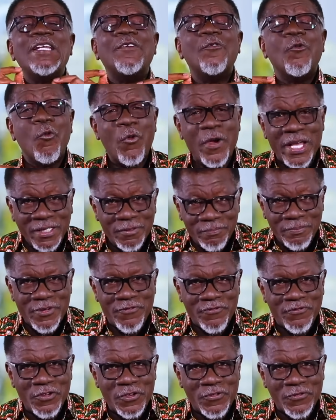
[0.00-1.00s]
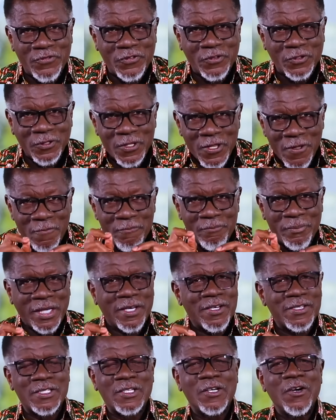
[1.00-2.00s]
It will be fruitful
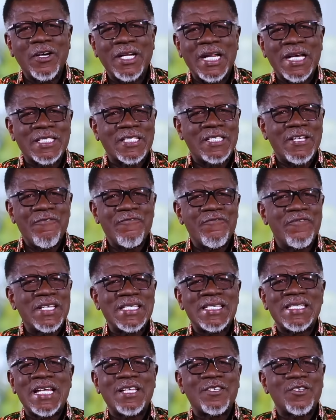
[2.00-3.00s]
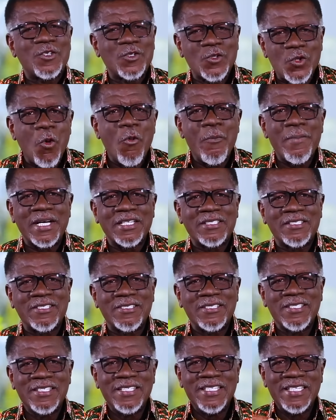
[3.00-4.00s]
because God has invested so
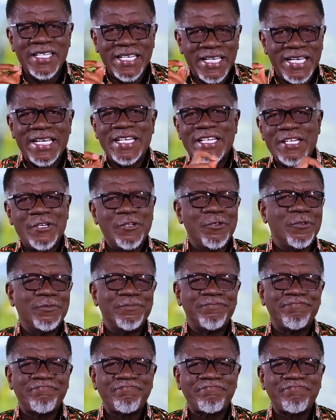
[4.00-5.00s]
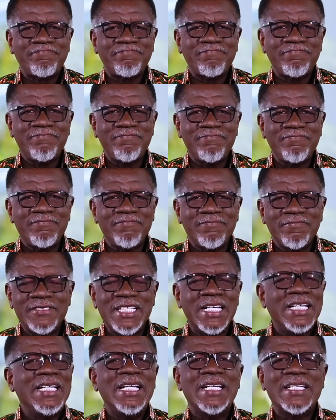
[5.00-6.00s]
much in you.
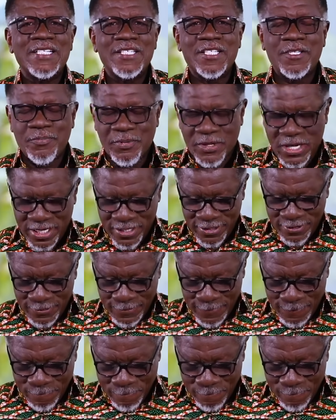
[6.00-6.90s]
Let us pray.